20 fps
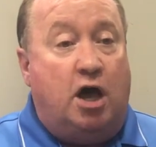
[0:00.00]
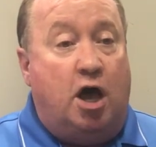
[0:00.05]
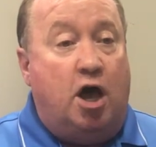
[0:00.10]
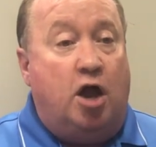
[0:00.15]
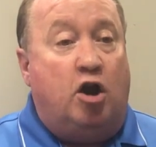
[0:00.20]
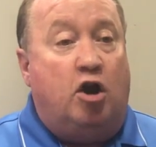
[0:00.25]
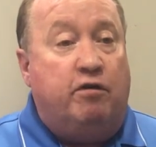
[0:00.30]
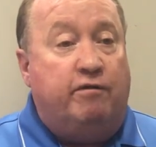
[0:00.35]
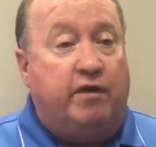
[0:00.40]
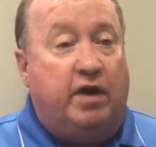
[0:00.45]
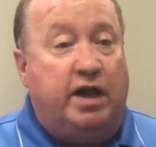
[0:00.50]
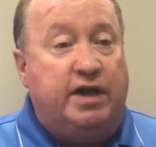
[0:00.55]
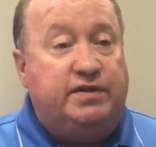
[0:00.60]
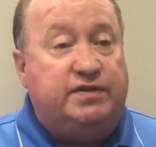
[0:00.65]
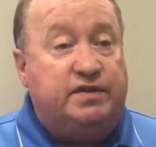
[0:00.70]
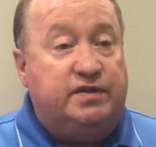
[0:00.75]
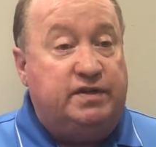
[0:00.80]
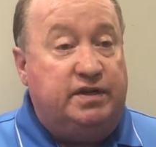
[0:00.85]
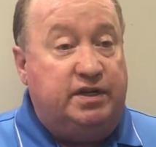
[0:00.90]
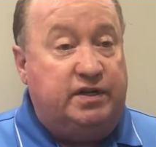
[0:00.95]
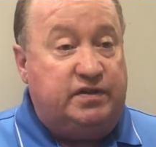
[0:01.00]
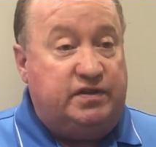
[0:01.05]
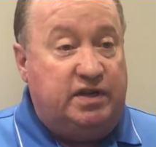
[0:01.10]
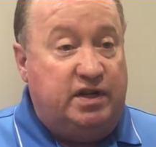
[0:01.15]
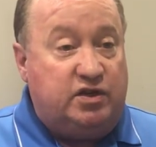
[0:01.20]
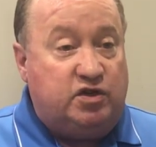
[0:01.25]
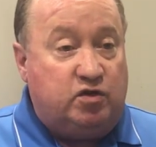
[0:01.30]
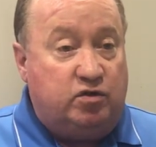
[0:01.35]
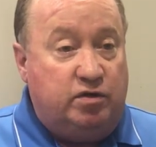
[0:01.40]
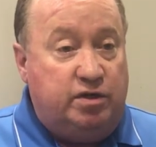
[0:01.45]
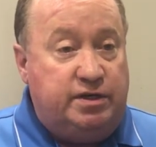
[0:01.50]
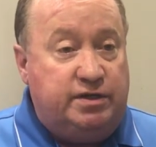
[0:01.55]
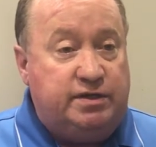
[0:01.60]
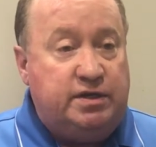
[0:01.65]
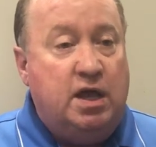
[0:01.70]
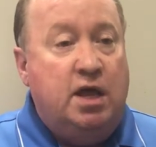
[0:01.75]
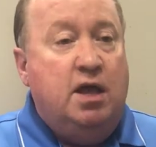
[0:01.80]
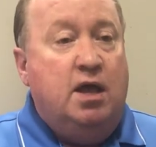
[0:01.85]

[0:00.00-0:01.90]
on our vices and accessories.